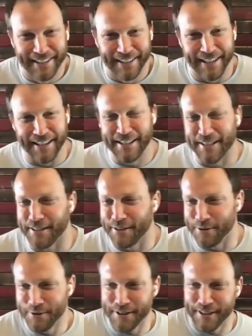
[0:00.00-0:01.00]

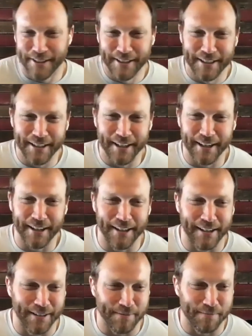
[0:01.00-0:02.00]
institution,
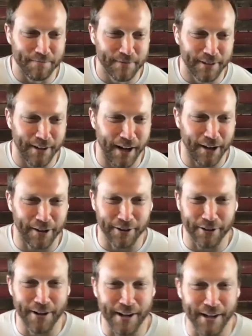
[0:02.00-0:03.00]
um, higher
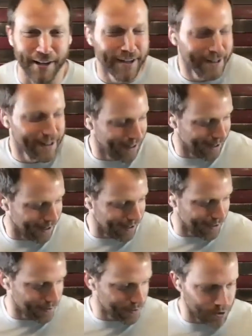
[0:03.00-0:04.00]
learning.
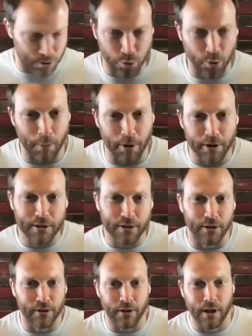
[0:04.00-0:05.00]
Uh, swimmer.
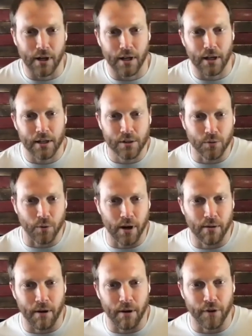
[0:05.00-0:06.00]
So I, I
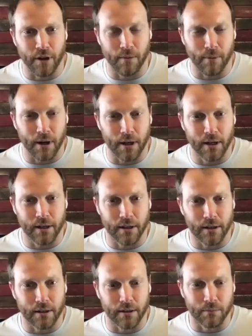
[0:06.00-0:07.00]
swam at VMI.
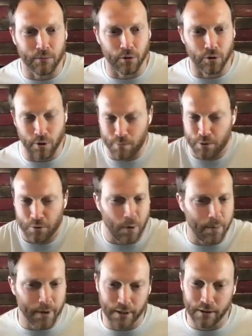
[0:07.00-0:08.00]
Um, grew up
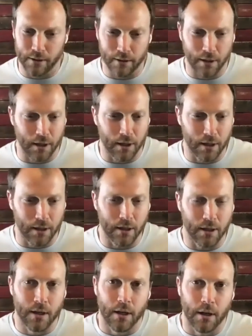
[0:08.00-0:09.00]
swimming. Uh,
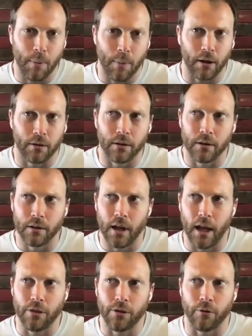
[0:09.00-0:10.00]
about
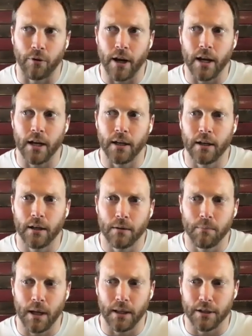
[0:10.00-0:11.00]
eighth grade,
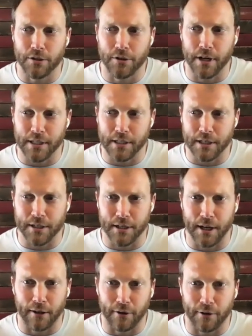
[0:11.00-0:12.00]
made the transition
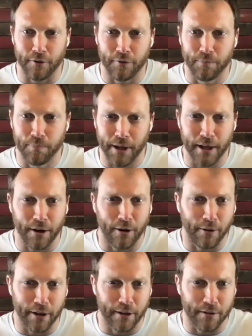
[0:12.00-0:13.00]
out of playing
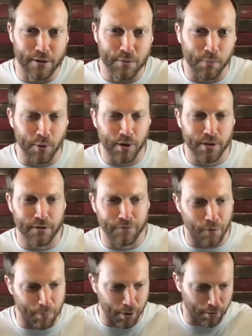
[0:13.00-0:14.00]
all the other sports,
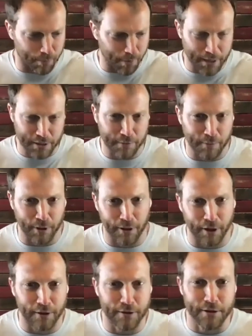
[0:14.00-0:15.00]
football, basketball, and
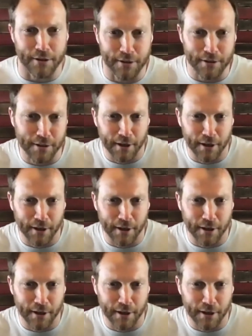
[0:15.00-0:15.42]
others, because